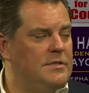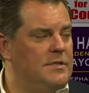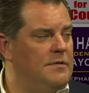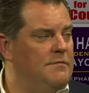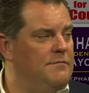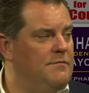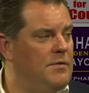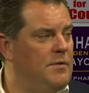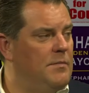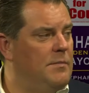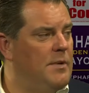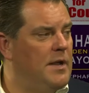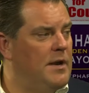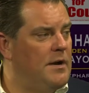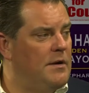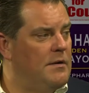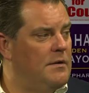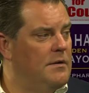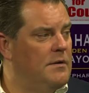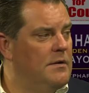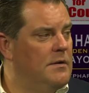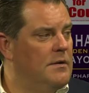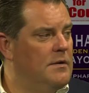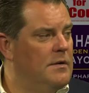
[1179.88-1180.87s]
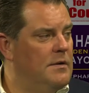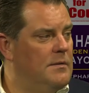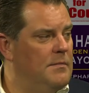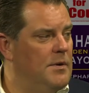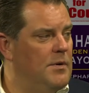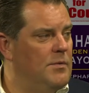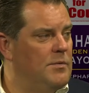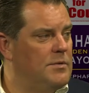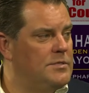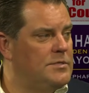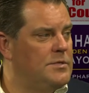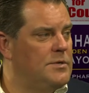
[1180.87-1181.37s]
you feel better right.
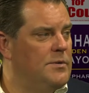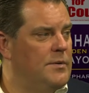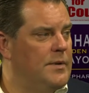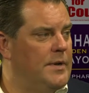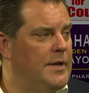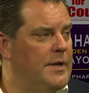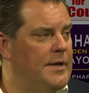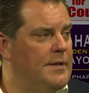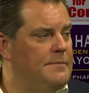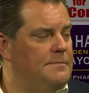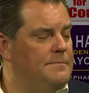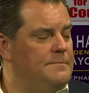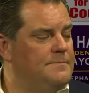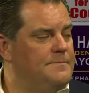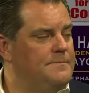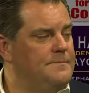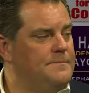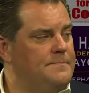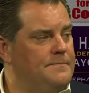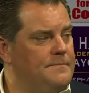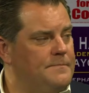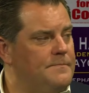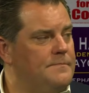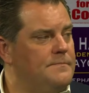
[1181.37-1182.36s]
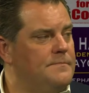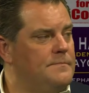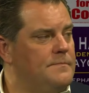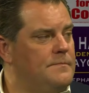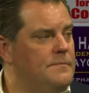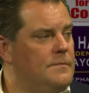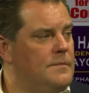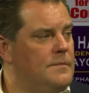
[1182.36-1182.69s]
about what's going on. And it's a, an